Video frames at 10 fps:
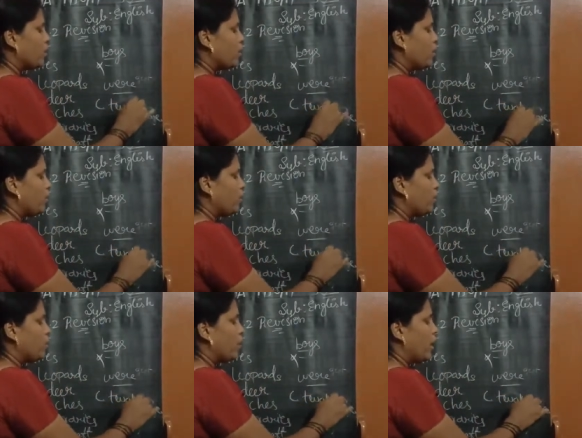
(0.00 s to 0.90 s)

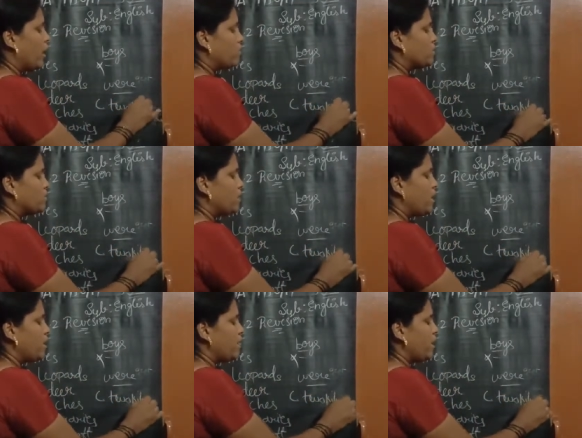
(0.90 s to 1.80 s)
kilograms.
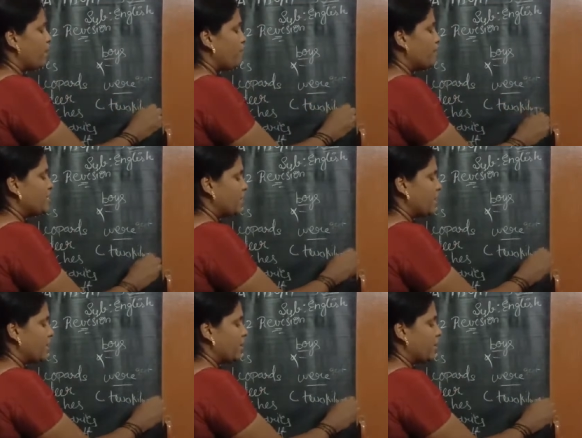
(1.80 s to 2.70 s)
Then you can measure
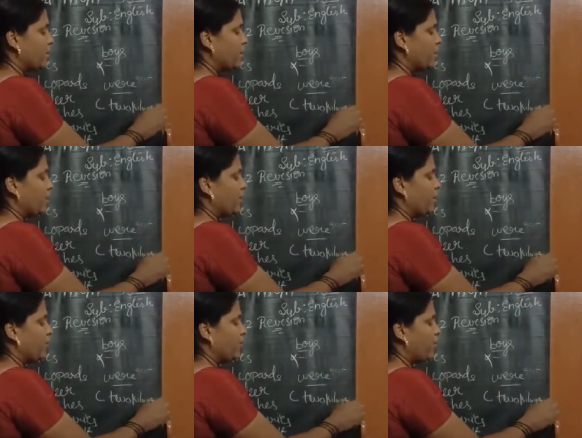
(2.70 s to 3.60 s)
it here.
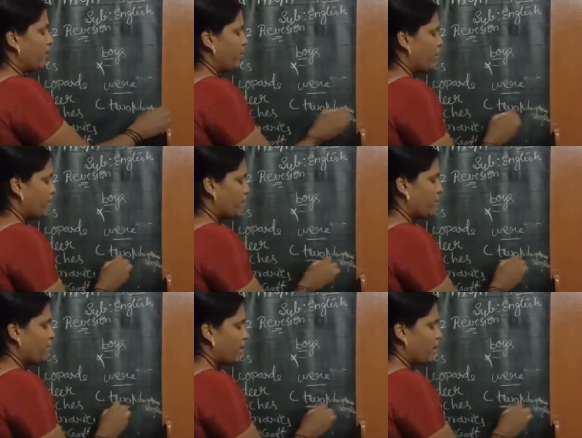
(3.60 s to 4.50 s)
Kilogram, we are
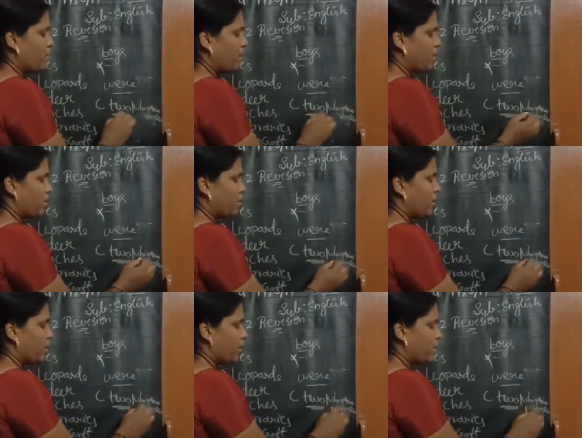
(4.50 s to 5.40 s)
measuring by number here.
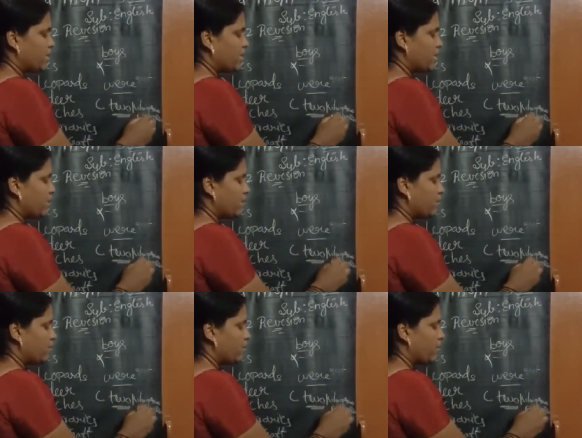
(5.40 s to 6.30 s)
Yes, Silan.
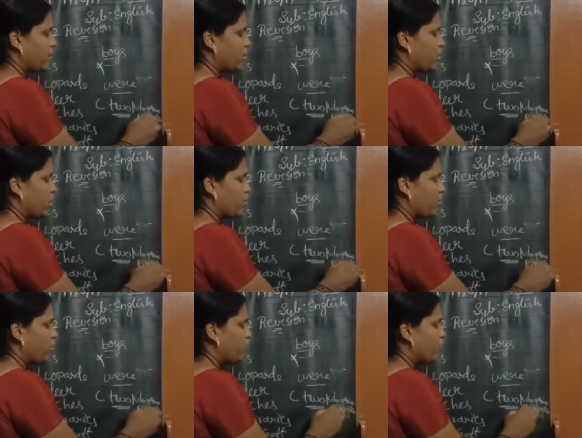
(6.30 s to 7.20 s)
Kilogram
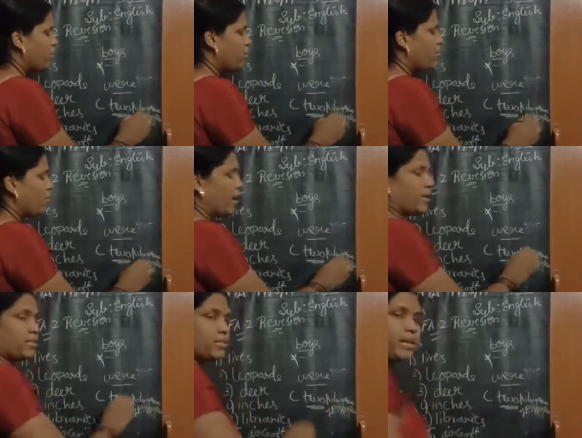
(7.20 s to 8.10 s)
of
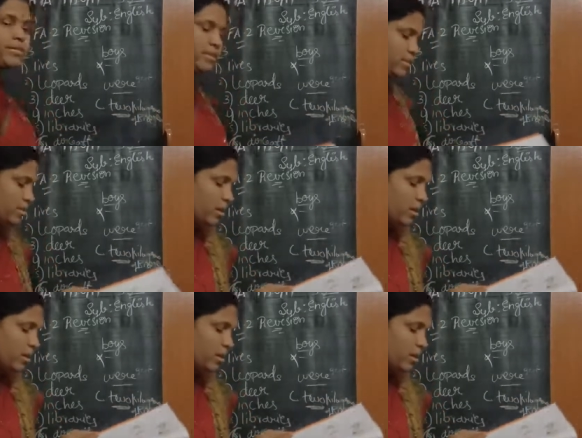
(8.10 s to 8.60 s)
rice, like this.